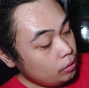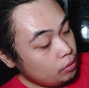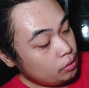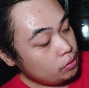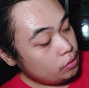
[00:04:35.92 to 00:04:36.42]

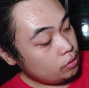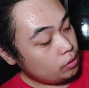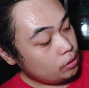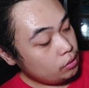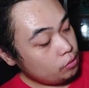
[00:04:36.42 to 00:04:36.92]
This
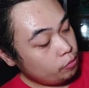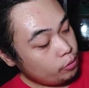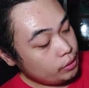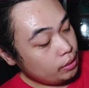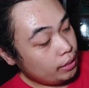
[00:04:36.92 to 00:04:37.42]
is
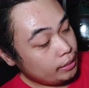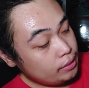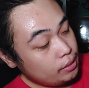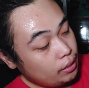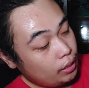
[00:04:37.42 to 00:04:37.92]
for the
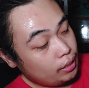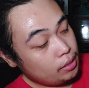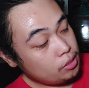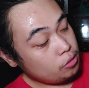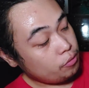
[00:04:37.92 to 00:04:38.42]
light and
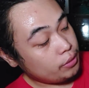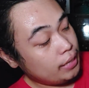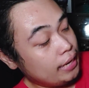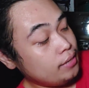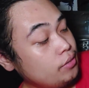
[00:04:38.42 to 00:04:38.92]
this is for
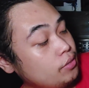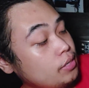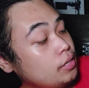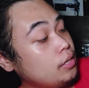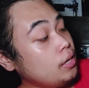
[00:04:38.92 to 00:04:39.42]
the
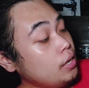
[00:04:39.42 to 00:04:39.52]
AC.